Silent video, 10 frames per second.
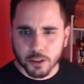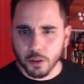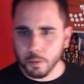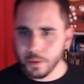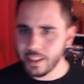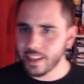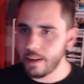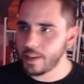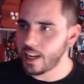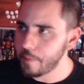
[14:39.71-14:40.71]
years old when this
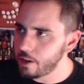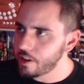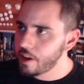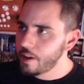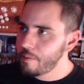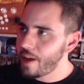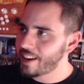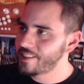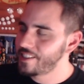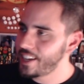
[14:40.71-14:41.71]
game came out
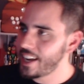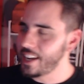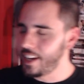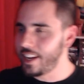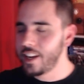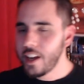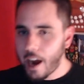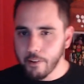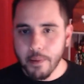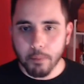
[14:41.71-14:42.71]
back in the day, and I
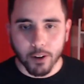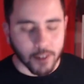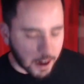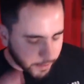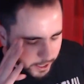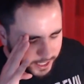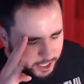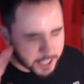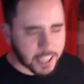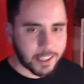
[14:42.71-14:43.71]
very
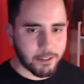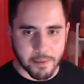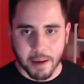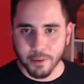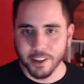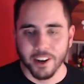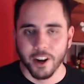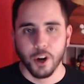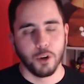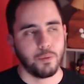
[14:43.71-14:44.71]
distinctly remember
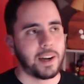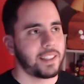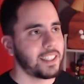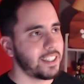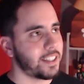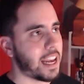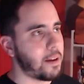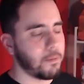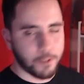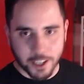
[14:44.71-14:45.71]
renting this
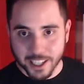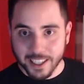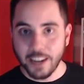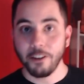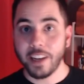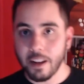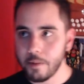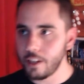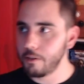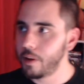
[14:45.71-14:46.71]
game for the Nintendo
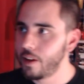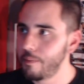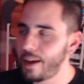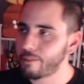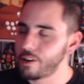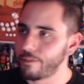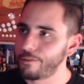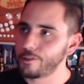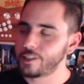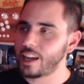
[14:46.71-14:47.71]
Gamecube back when it
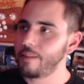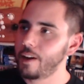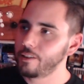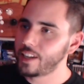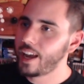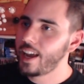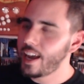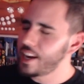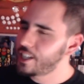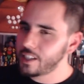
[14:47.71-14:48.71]
first came out,
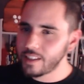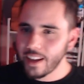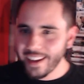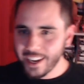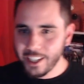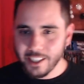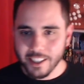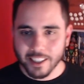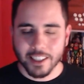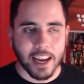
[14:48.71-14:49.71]
and it
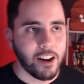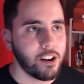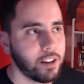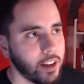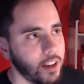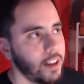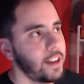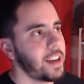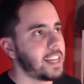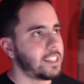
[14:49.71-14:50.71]
just scared
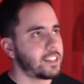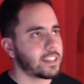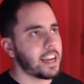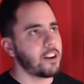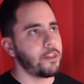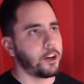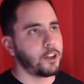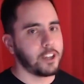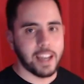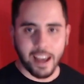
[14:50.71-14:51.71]
the
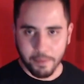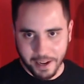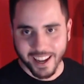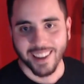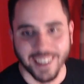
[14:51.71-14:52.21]
shit out of me.